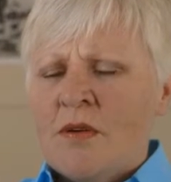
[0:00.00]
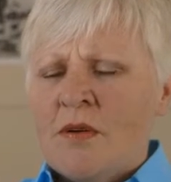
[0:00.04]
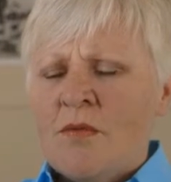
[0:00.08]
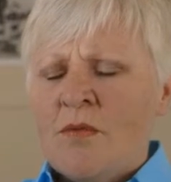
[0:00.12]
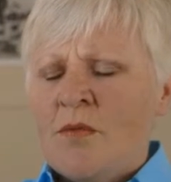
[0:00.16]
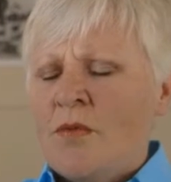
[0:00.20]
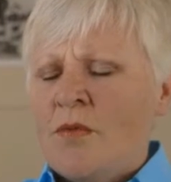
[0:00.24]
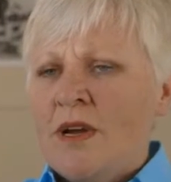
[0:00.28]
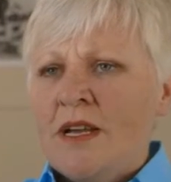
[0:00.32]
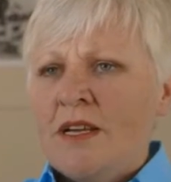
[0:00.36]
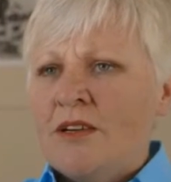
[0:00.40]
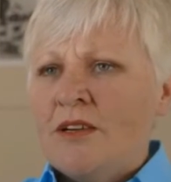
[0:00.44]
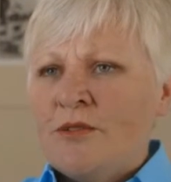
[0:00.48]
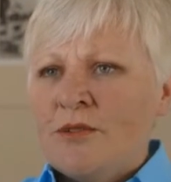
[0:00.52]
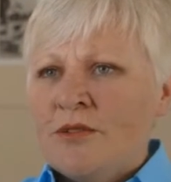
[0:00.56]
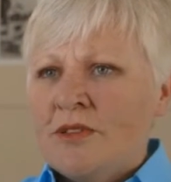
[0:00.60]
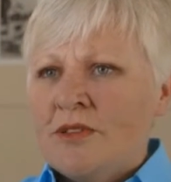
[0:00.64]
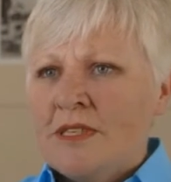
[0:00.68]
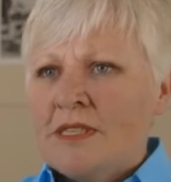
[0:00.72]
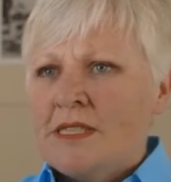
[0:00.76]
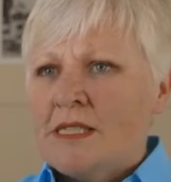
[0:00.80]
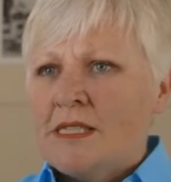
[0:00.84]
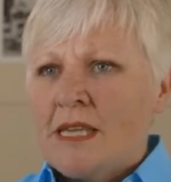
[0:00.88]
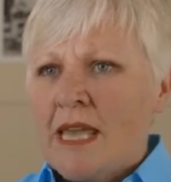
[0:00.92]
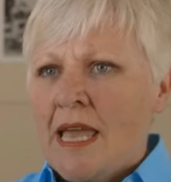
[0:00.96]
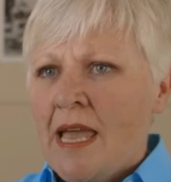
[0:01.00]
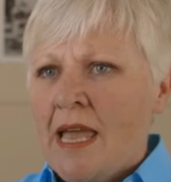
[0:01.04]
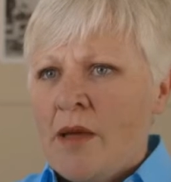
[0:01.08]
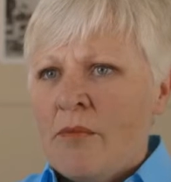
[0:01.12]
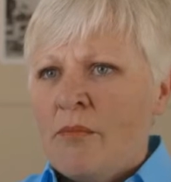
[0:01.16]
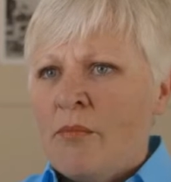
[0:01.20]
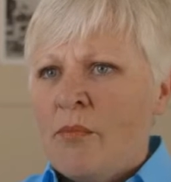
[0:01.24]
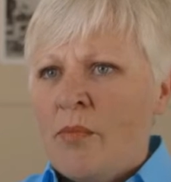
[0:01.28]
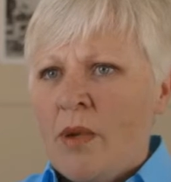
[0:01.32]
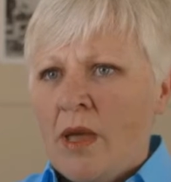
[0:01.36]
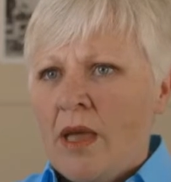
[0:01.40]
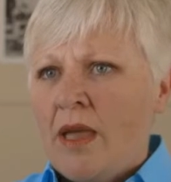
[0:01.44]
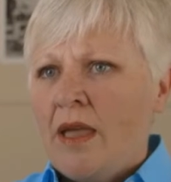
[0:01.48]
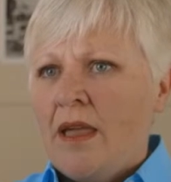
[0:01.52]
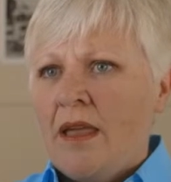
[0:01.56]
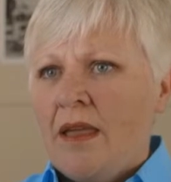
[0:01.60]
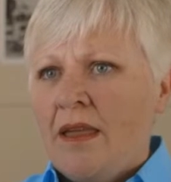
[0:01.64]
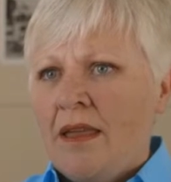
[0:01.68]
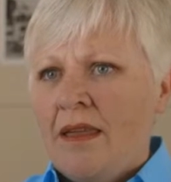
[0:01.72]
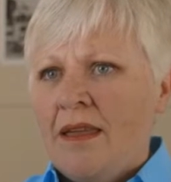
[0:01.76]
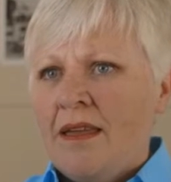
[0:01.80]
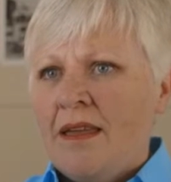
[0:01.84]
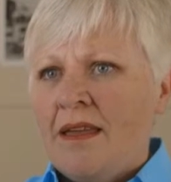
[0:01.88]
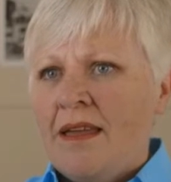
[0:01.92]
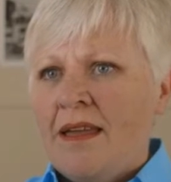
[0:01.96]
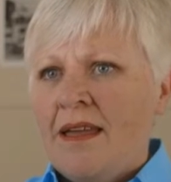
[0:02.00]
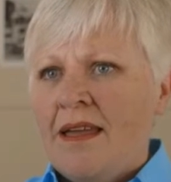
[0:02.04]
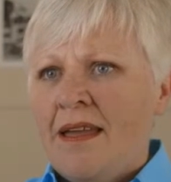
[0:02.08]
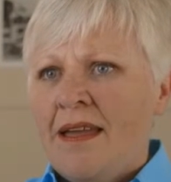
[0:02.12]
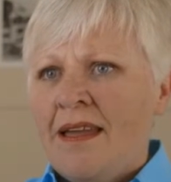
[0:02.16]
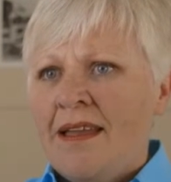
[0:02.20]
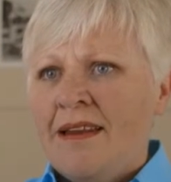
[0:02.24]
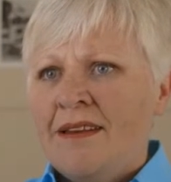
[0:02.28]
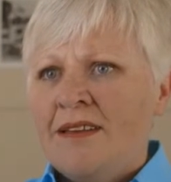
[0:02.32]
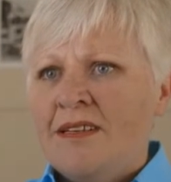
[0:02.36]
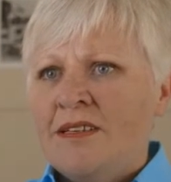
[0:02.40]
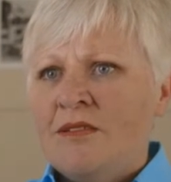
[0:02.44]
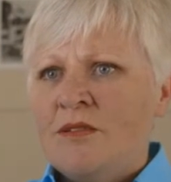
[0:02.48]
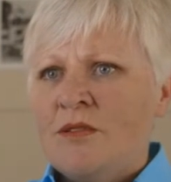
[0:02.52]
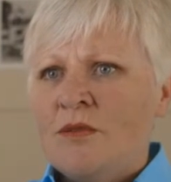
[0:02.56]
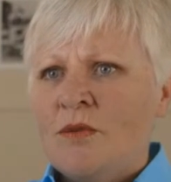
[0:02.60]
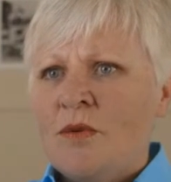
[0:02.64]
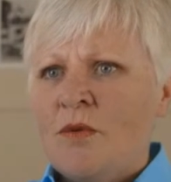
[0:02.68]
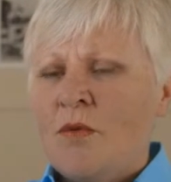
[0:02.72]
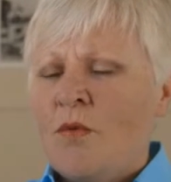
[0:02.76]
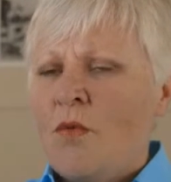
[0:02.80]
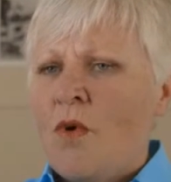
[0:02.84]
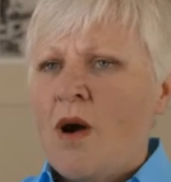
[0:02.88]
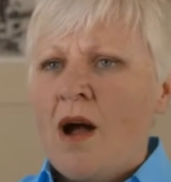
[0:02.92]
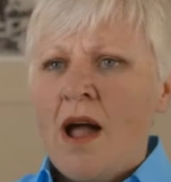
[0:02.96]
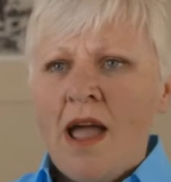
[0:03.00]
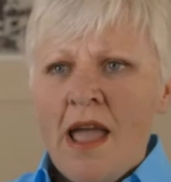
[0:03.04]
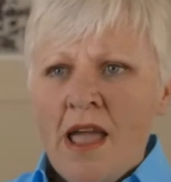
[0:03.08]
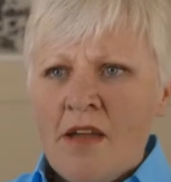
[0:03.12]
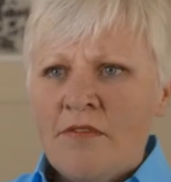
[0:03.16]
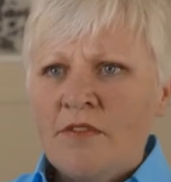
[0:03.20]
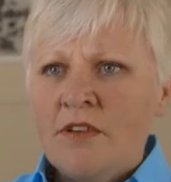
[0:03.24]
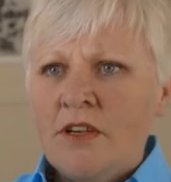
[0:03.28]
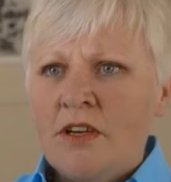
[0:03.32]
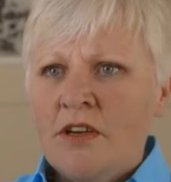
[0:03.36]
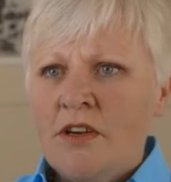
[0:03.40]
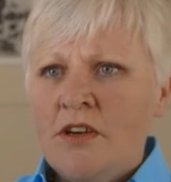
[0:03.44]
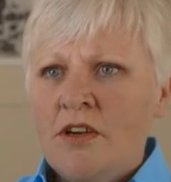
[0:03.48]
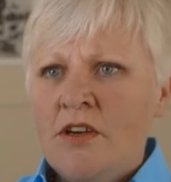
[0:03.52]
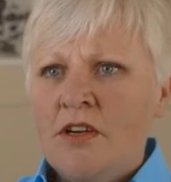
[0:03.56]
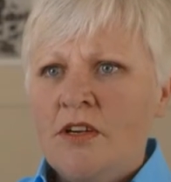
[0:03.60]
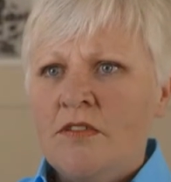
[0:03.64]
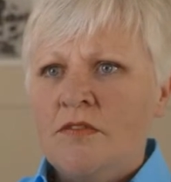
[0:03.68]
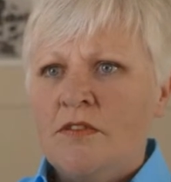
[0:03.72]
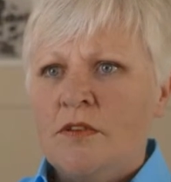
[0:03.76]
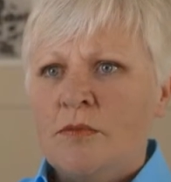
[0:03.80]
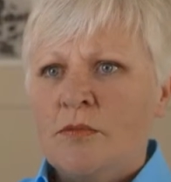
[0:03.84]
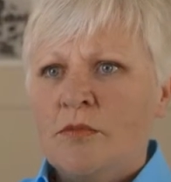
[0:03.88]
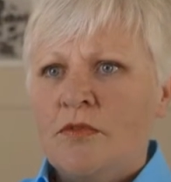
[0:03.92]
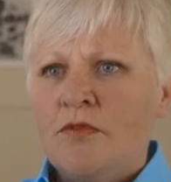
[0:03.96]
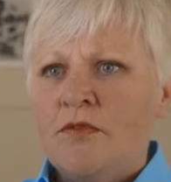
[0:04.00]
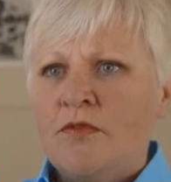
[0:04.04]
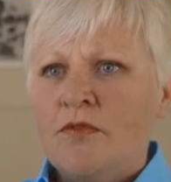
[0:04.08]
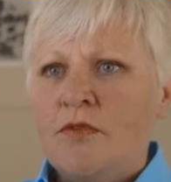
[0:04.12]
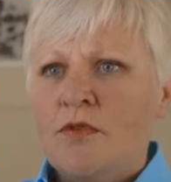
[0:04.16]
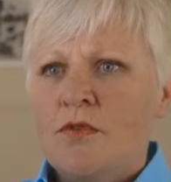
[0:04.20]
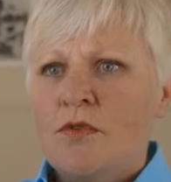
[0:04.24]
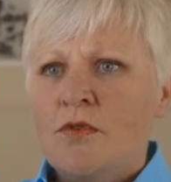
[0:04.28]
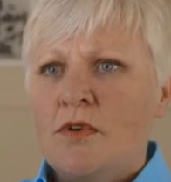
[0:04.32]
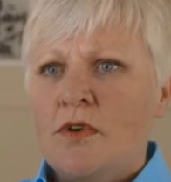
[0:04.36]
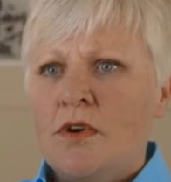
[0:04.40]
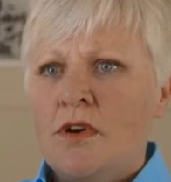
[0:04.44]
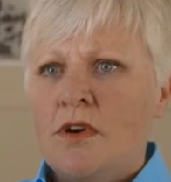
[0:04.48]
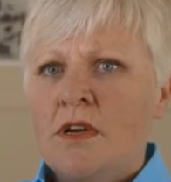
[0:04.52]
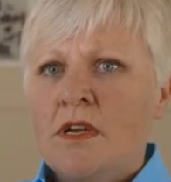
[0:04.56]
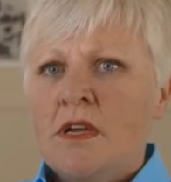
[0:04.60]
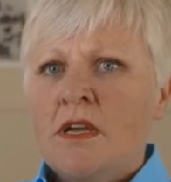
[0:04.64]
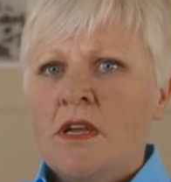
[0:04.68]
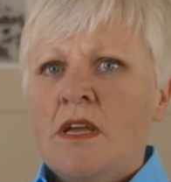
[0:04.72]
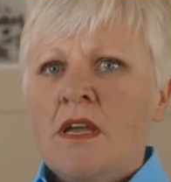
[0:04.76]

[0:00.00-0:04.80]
Where could this camp be, and why haven't I heard of it before?